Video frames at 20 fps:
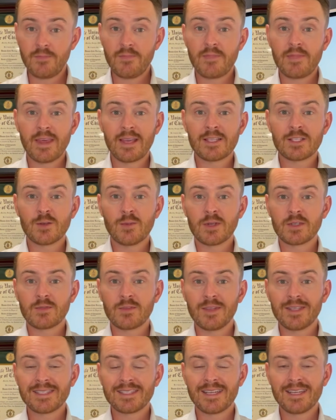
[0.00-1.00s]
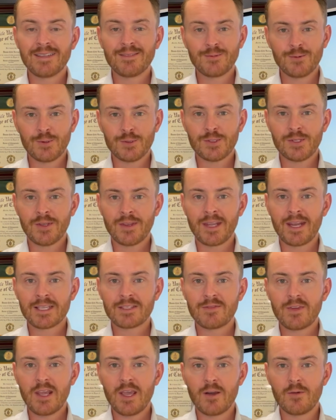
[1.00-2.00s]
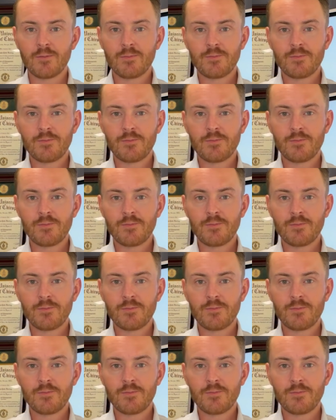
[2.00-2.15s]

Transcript: Thanks so much for listening. We'll see you on the next video.